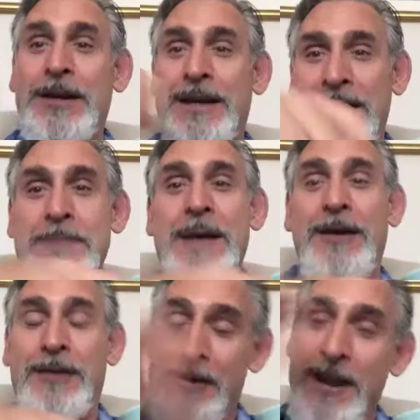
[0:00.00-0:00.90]
in the
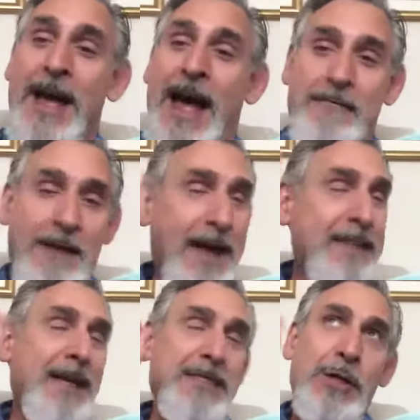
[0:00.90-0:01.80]
background. I've had
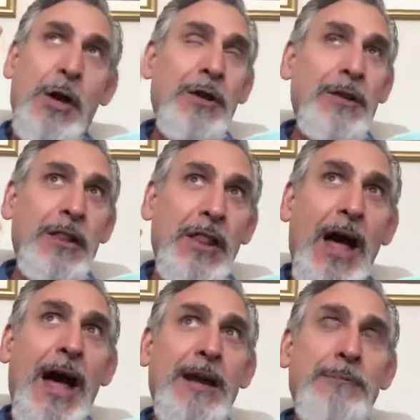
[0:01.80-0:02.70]
that thought a
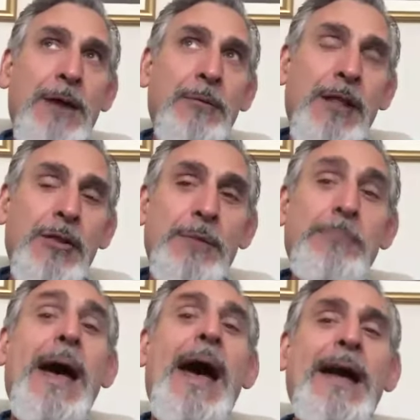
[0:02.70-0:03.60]
lot about when I look
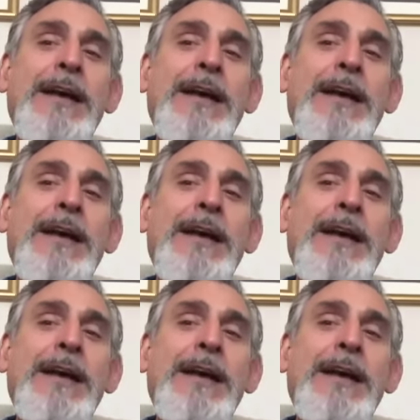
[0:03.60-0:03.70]
back